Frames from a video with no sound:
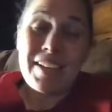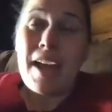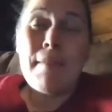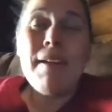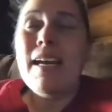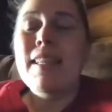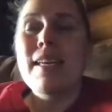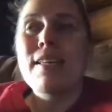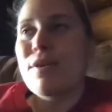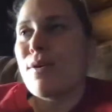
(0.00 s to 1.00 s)
I mean, I
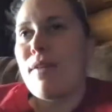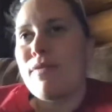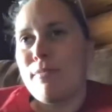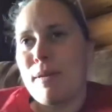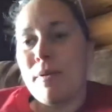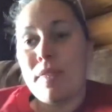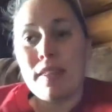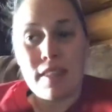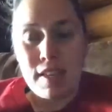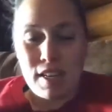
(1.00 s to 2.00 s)
think so often people
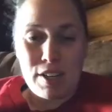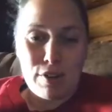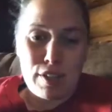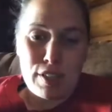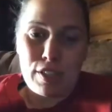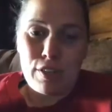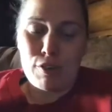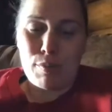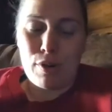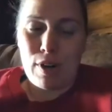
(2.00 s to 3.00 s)
think that they need to go to these
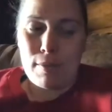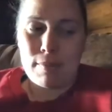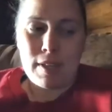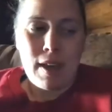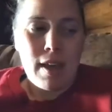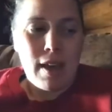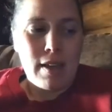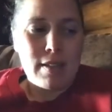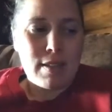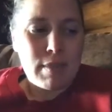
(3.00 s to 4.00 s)
huge programs,
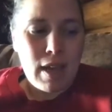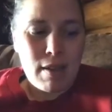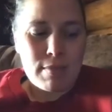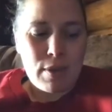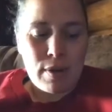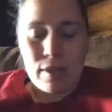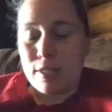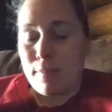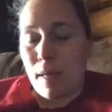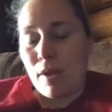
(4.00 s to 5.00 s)
and sometimes going to the
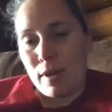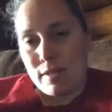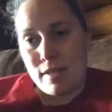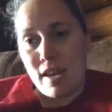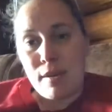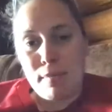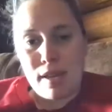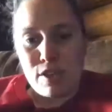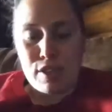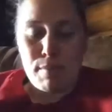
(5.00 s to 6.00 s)
smaller ones end up
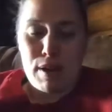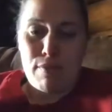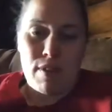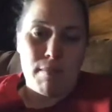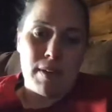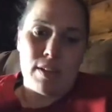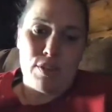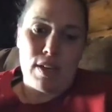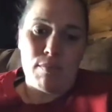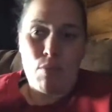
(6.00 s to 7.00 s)
being just a better fit because you
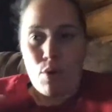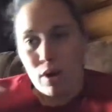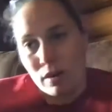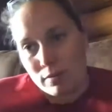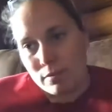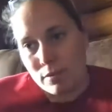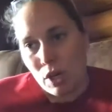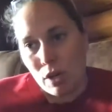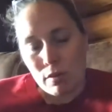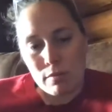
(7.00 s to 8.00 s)
get more,
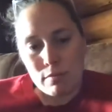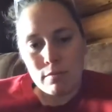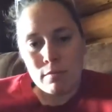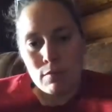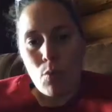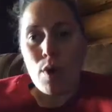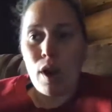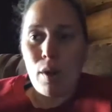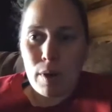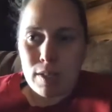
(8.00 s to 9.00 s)

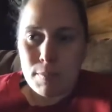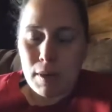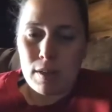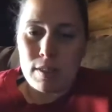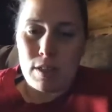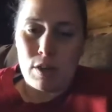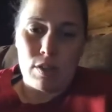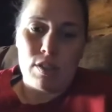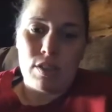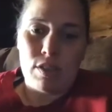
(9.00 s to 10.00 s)
one-on-one experience in
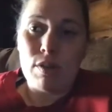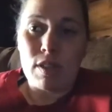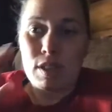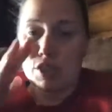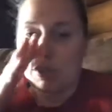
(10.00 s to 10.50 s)
your student to teacher.